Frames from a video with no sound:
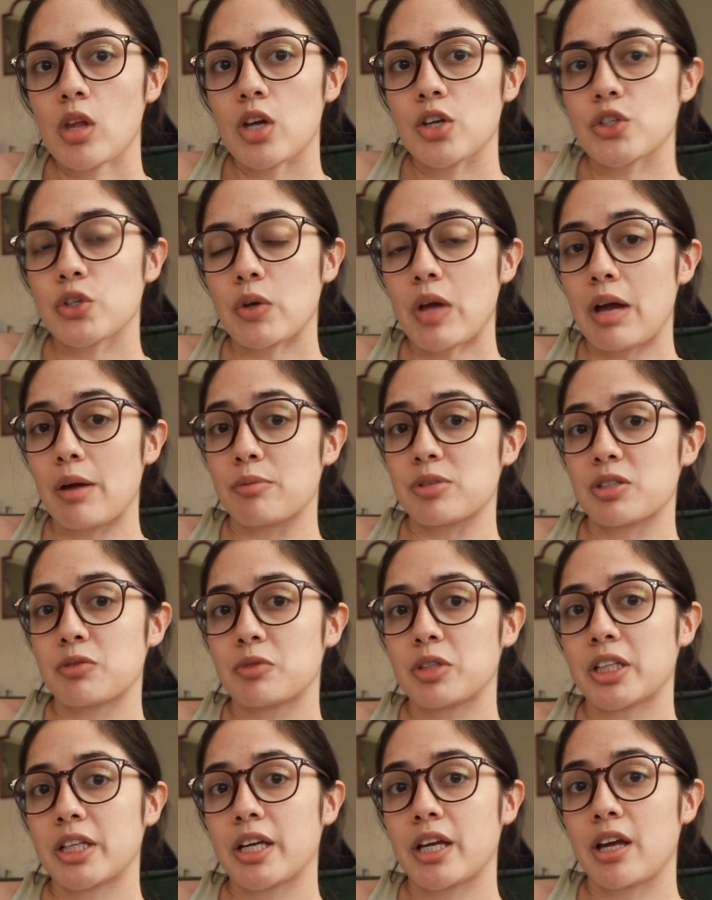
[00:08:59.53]
So yeah, it was a
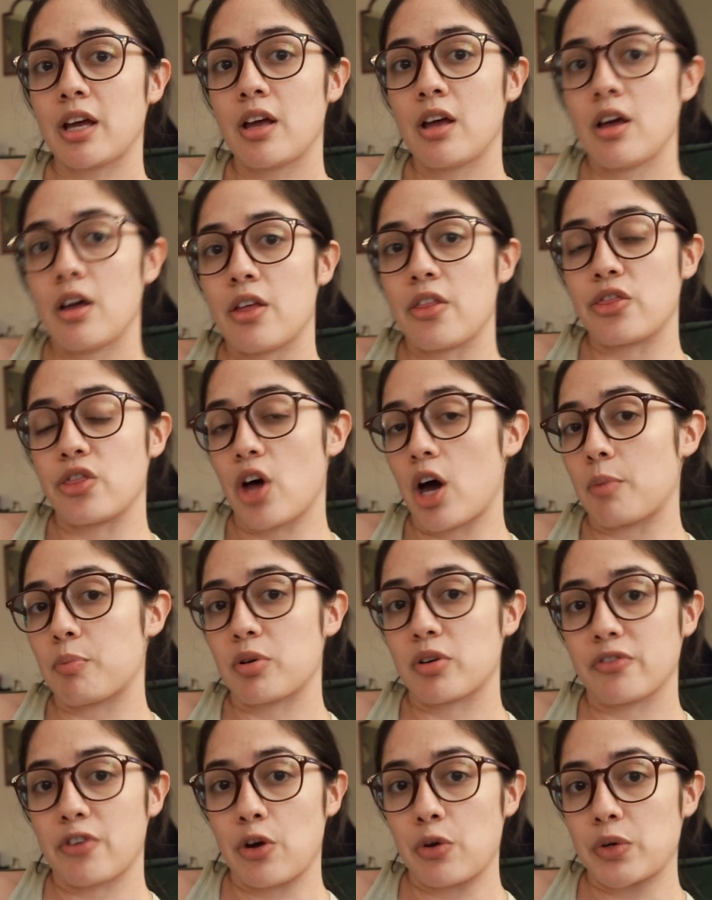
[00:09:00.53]
really
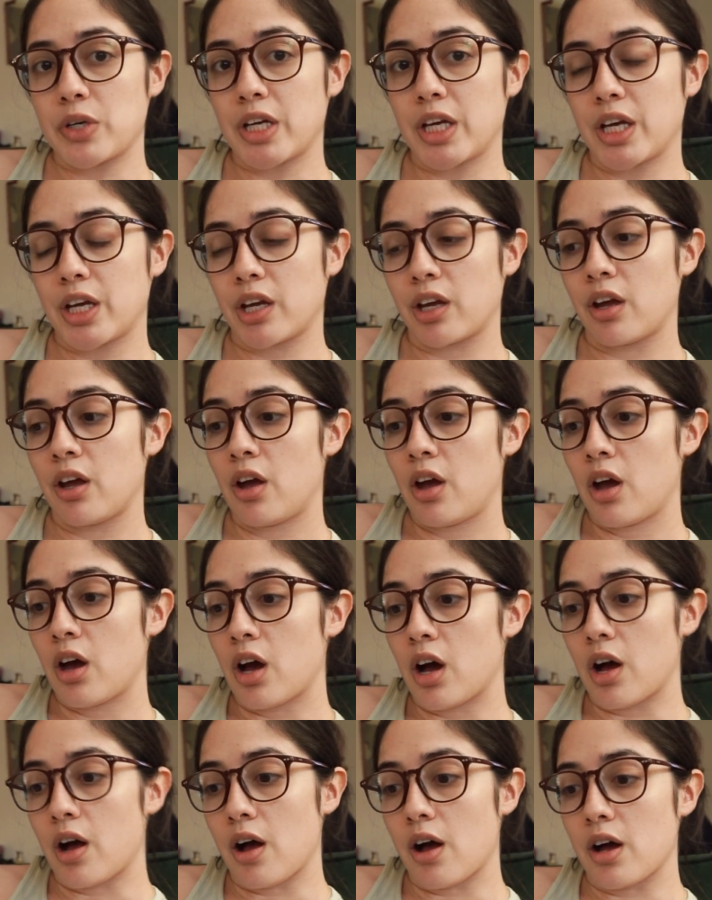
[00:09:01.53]
thought-provoking,
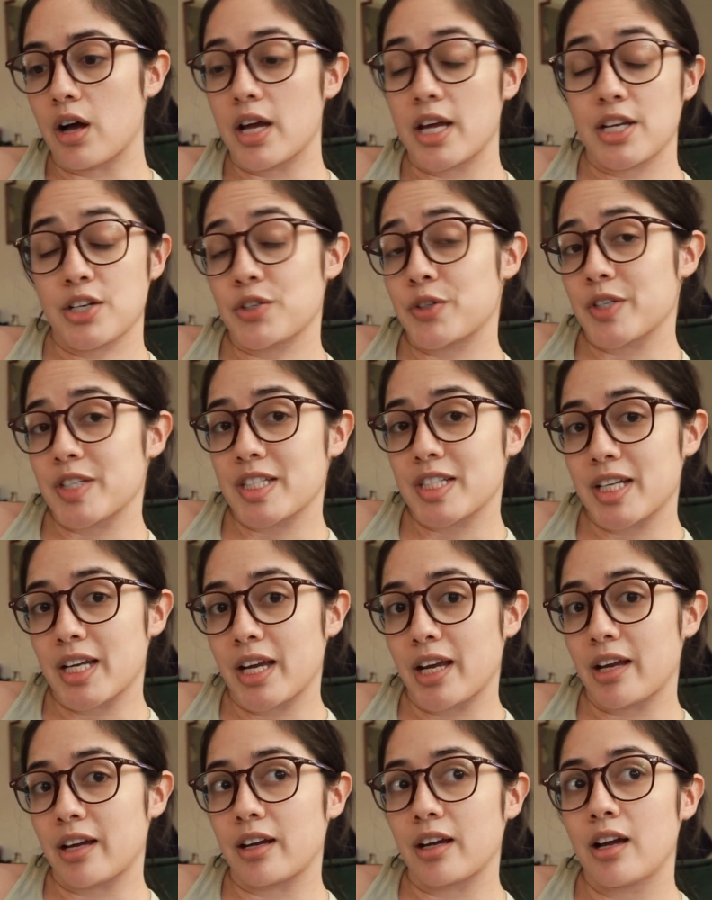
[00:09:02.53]

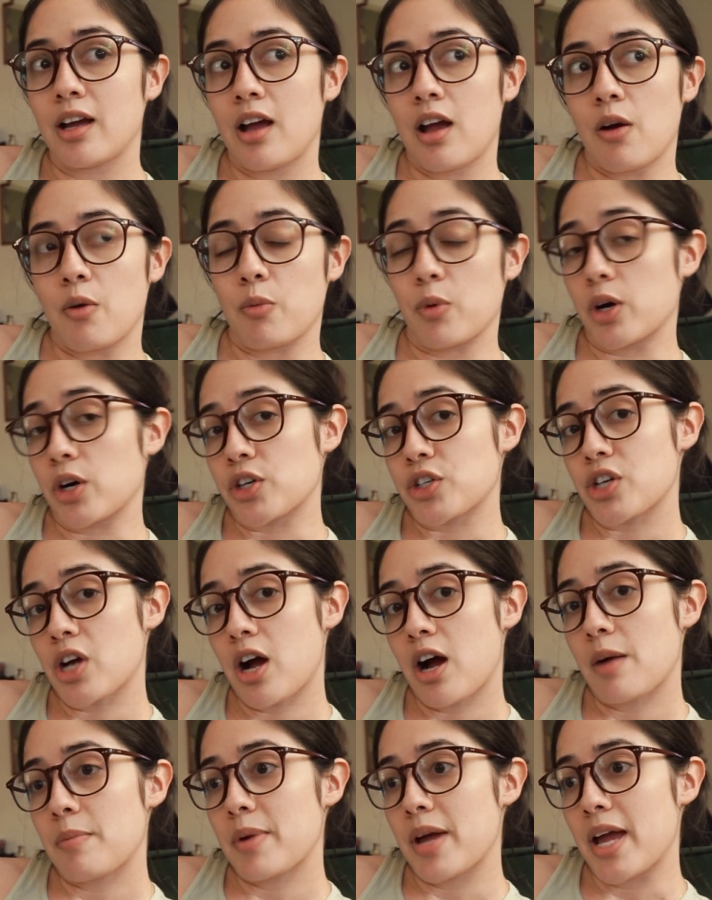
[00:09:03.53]
interesting workshop,